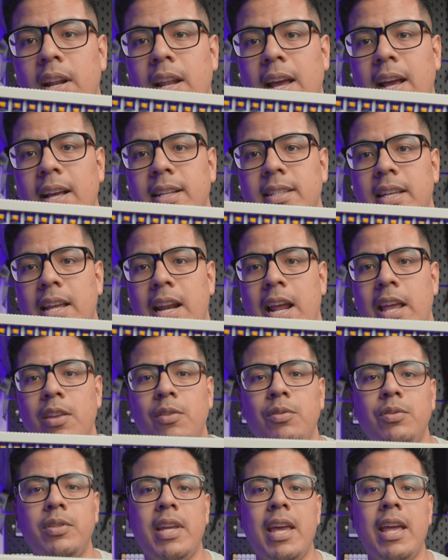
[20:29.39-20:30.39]
Like I said, I
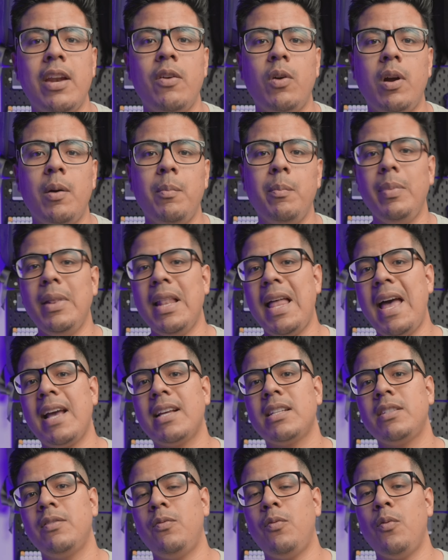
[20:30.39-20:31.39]
used Gateron
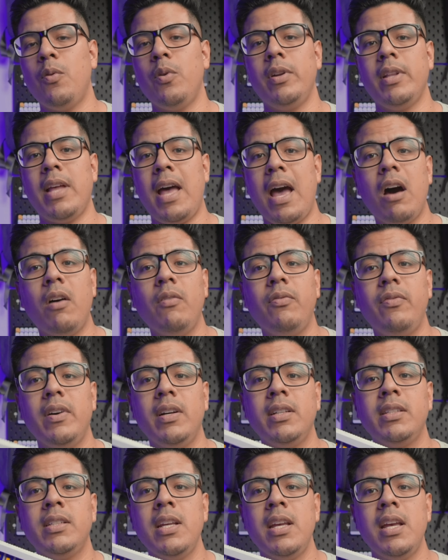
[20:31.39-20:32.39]
Blacks for the
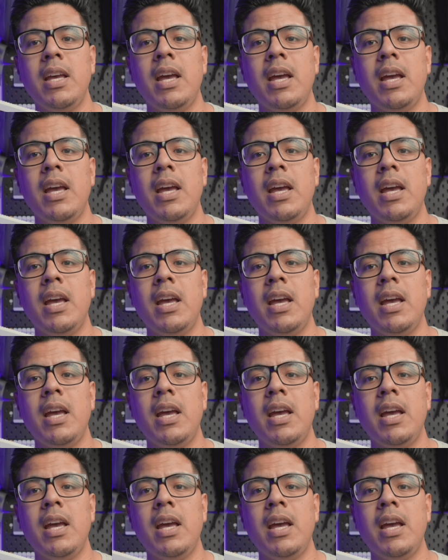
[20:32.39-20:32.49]
alphas,